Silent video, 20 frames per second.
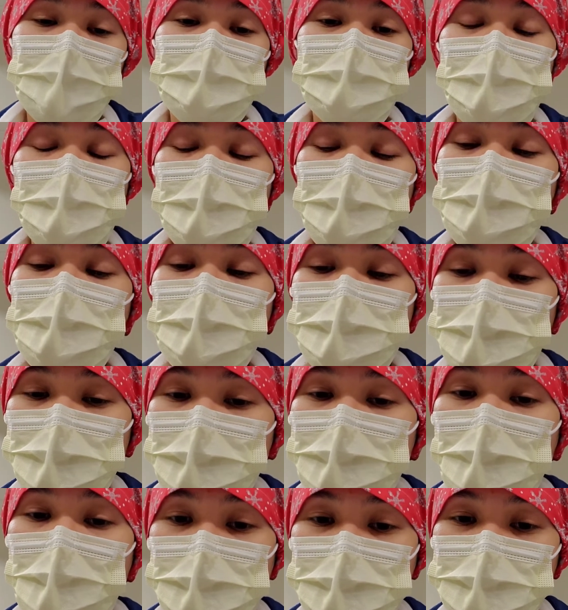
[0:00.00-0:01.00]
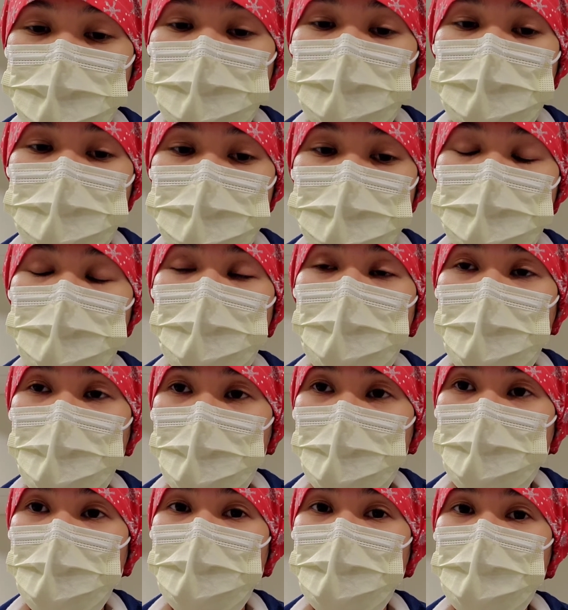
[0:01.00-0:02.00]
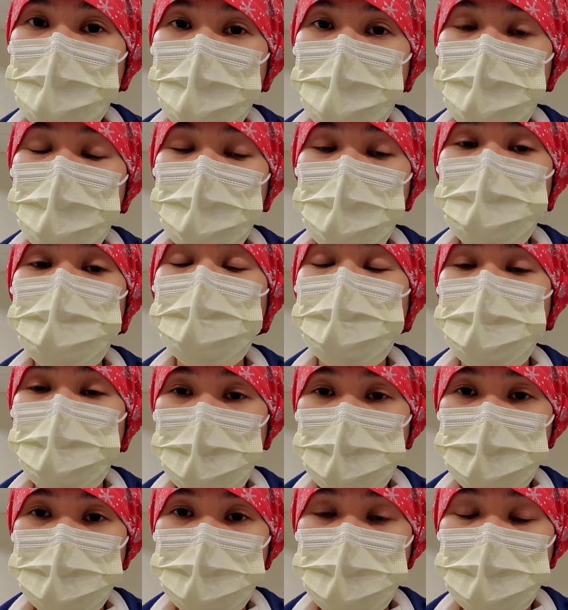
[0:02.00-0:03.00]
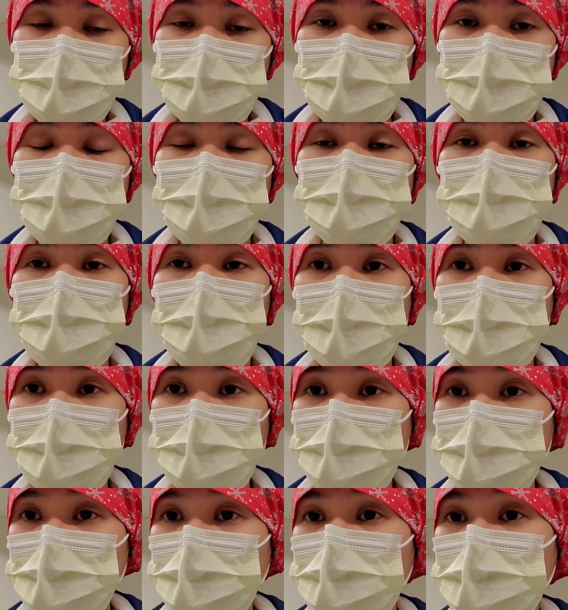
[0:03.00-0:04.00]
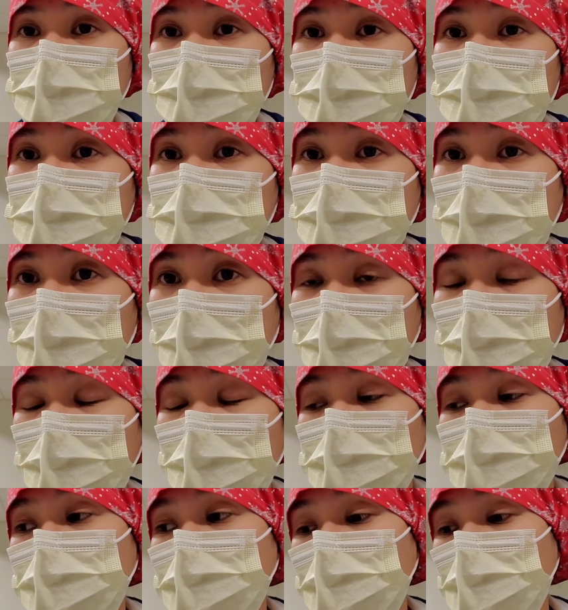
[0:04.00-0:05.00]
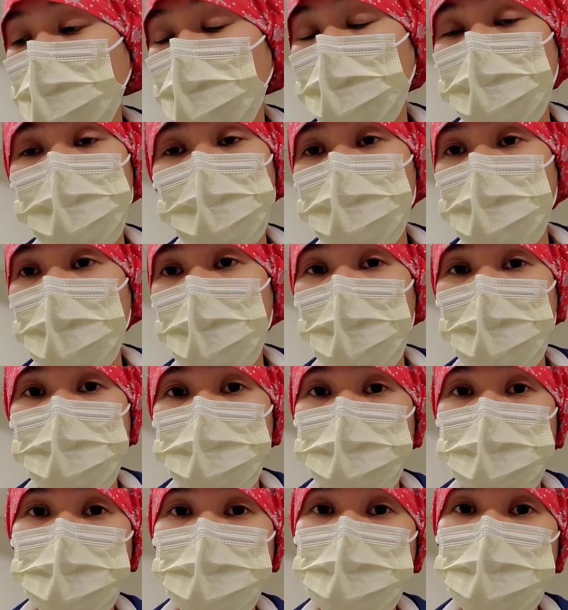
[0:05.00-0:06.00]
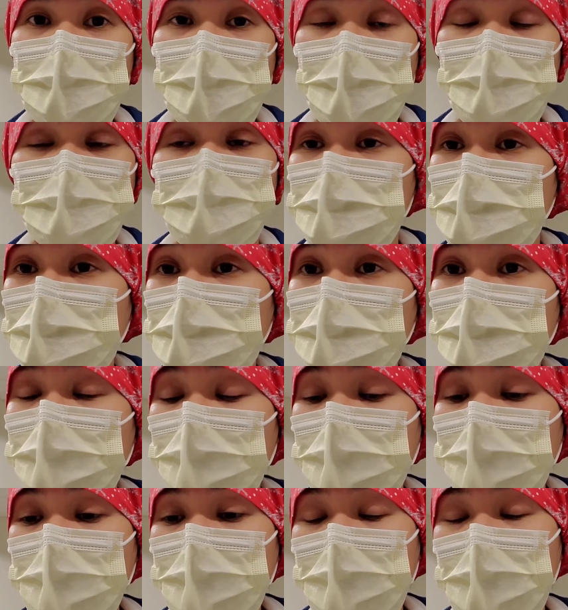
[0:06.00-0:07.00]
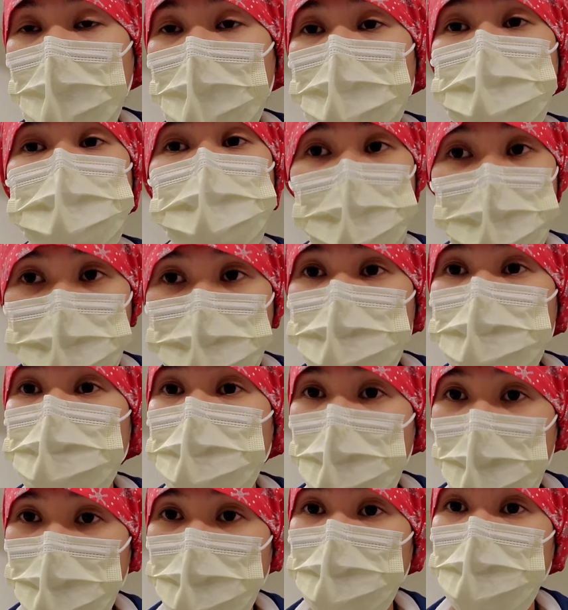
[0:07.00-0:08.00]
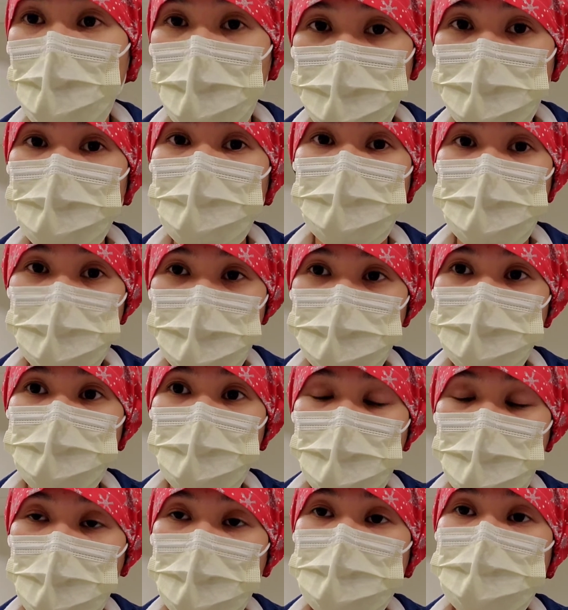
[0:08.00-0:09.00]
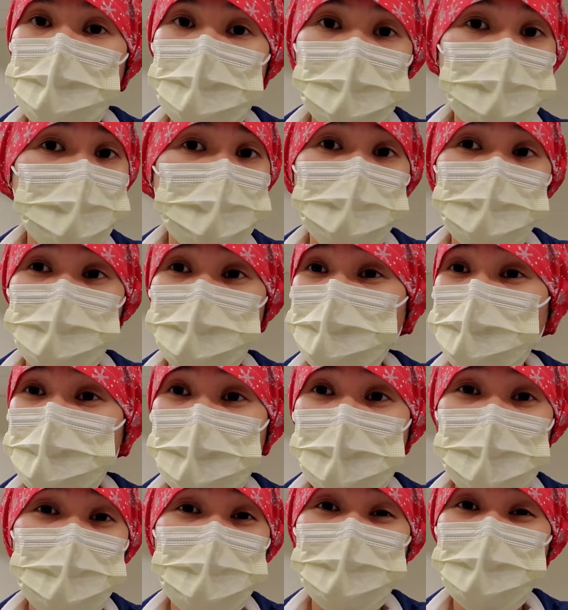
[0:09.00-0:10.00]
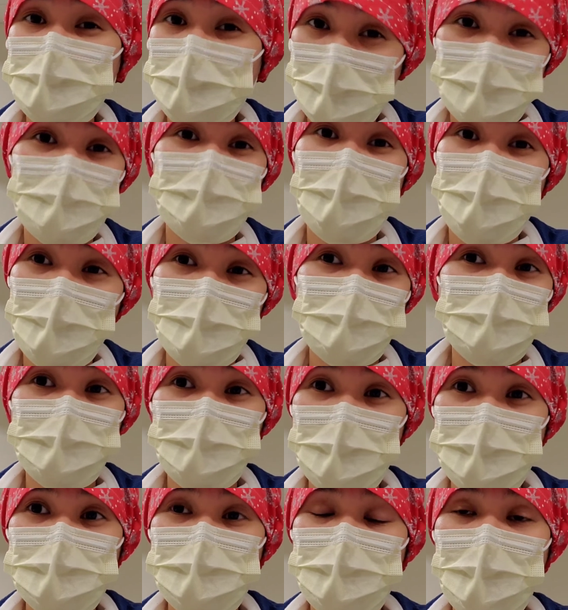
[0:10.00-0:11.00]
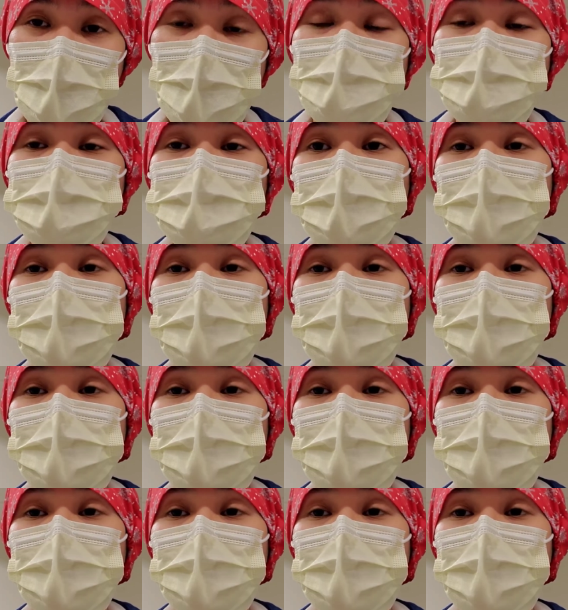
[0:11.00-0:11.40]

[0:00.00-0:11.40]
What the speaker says: More and more hospitals are implementing robotic surgeries. A couple of my hospitals have them, and it's nice to know how to operate these robots, and it looks really, really great on your resume.